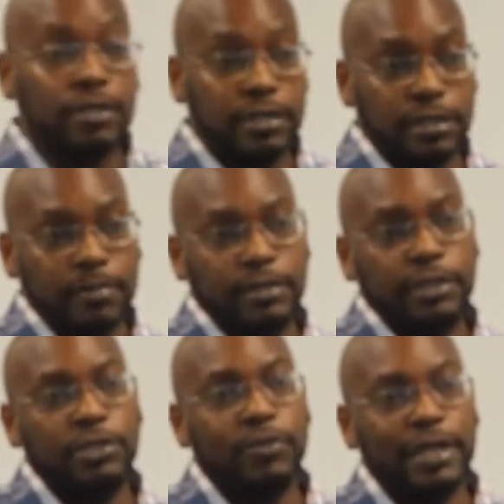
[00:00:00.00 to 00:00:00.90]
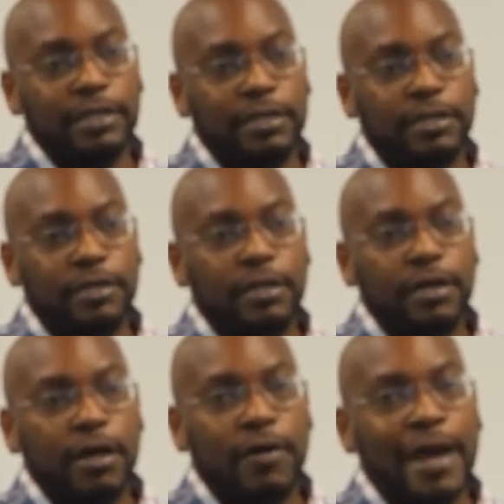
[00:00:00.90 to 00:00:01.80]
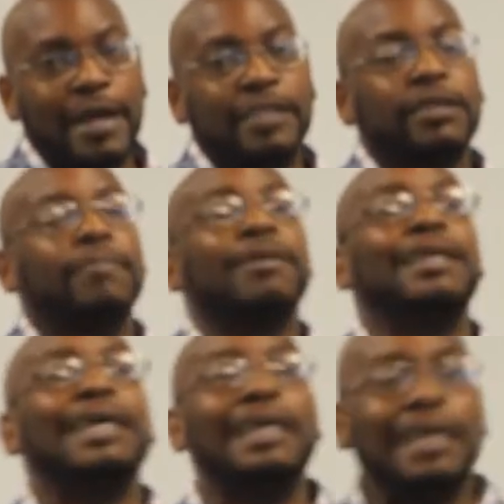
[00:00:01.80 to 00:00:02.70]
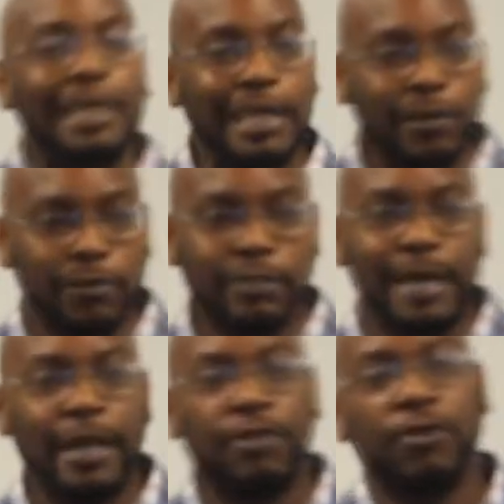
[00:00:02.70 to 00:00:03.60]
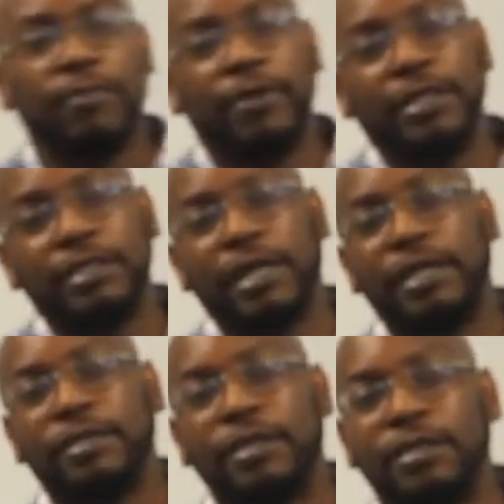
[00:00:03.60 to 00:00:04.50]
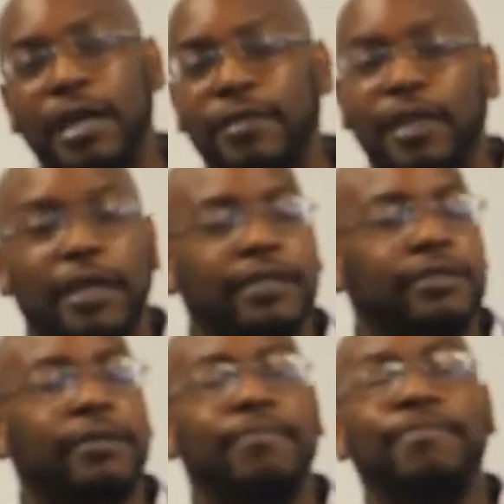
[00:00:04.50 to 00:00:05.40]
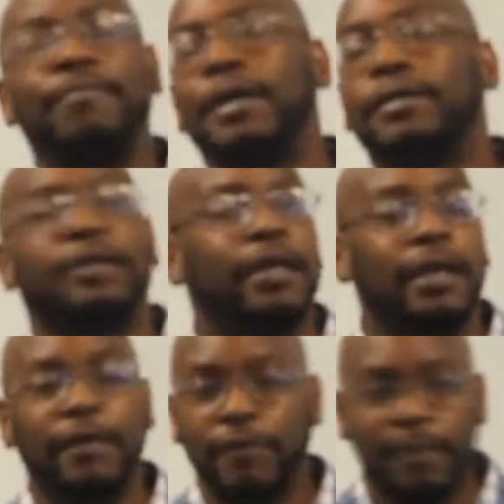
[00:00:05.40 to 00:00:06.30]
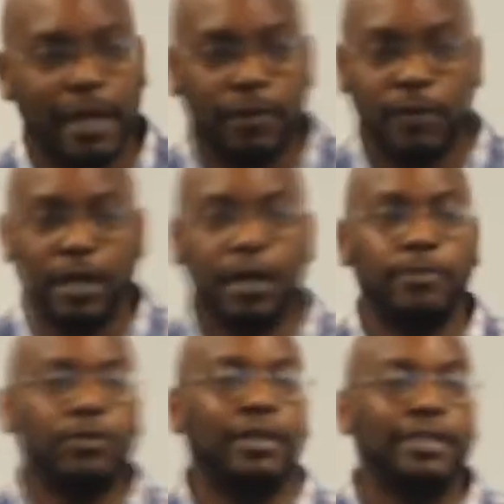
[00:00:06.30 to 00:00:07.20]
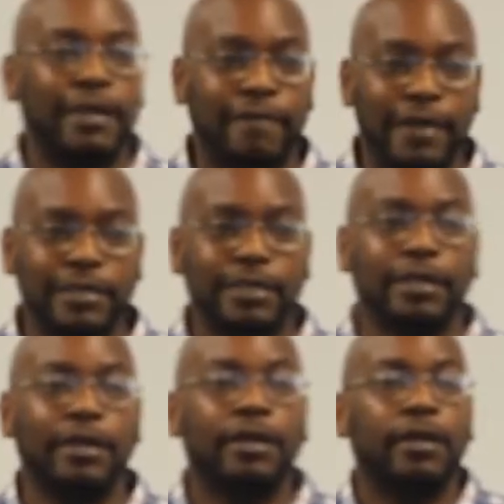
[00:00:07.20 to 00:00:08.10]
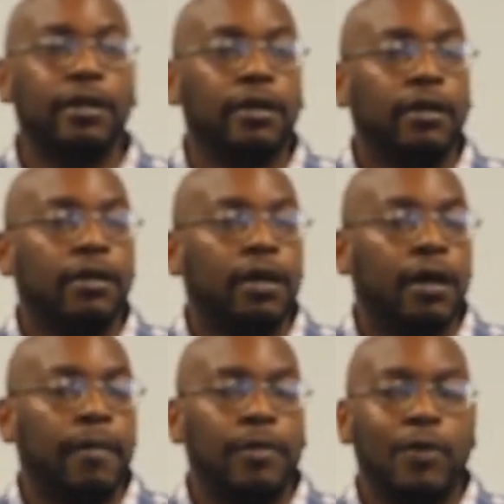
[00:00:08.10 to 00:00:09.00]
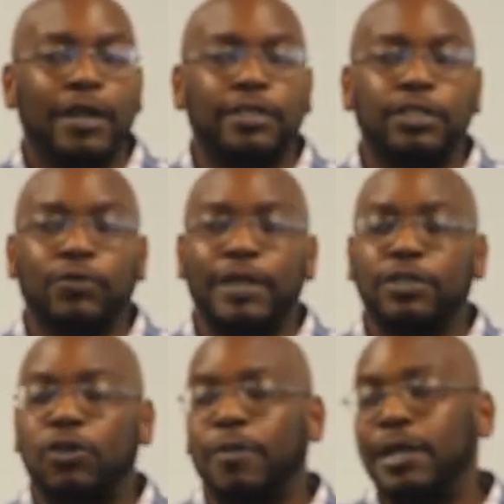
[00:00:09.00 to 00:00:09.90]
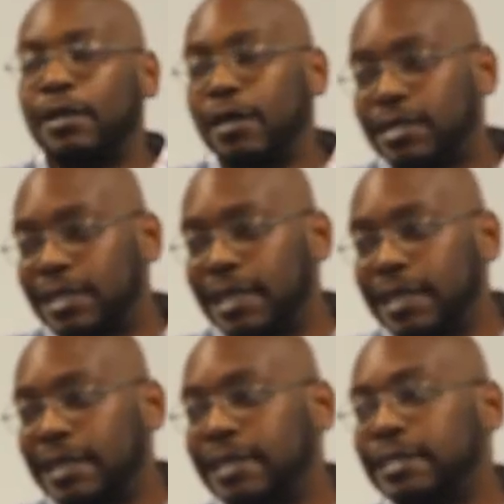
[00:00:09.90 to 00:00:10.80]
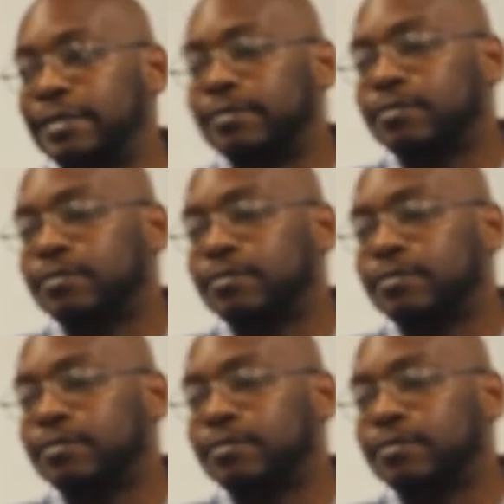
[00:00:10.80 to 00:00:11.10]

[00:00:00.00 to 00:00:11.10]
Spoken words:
in some situations. All right, and it's completely legal. It's mainly due to depreciation. I think it's the best thing ever made when it comes to real estate investing. The way the situation normally looks is